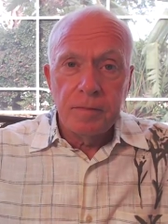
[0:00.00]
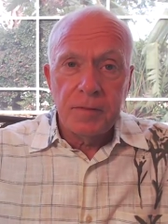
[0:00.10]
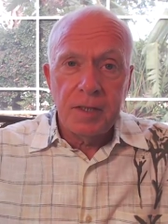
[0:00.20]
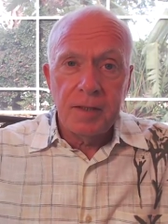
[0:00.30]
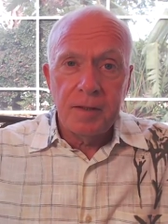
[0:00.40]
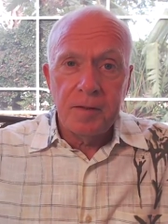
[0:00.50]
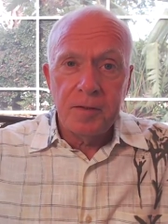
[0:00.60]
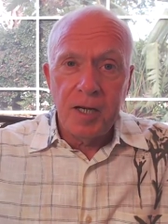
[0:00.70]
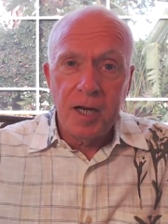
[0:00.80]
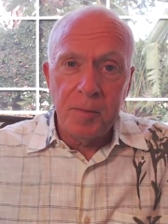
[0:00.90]
A uh,
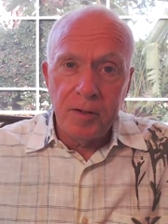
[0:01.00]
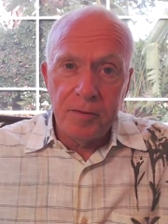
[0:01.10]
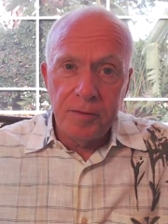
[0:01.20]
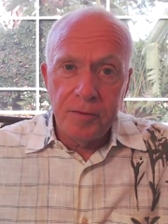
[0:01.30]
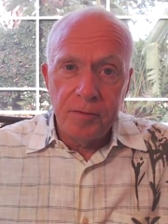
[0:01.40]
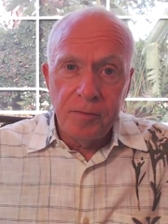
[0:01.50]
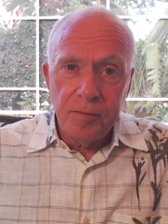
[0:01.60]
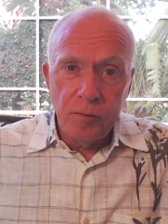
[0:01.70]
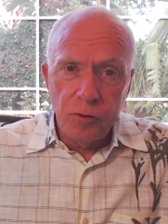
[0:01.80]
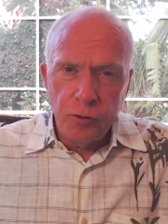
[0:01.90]
time of
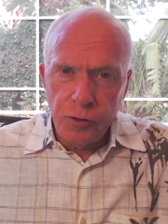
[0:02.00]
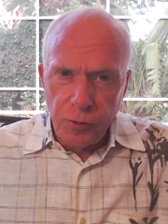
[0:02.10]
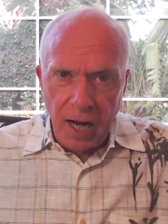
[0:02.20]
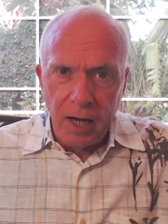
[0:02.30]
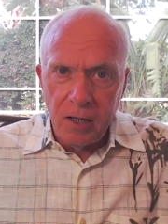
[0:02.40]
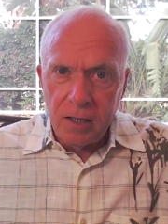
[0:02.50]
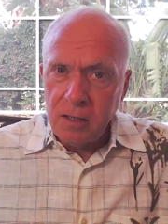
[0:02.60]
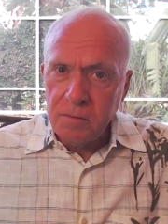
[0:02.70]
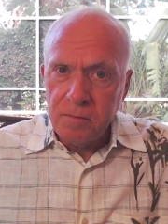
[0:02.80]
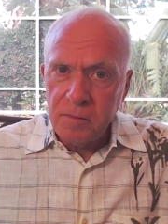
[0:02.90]
trial,
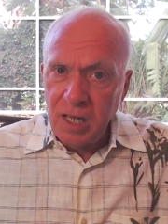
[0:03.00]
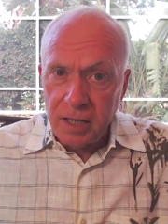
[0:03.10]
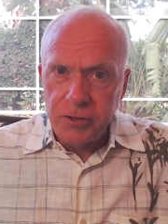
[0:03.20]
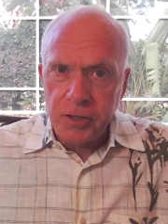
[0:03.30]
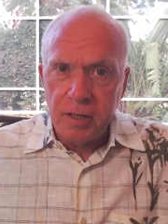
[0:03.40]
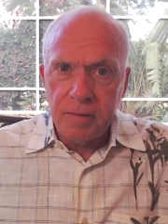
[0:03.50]
cleansing.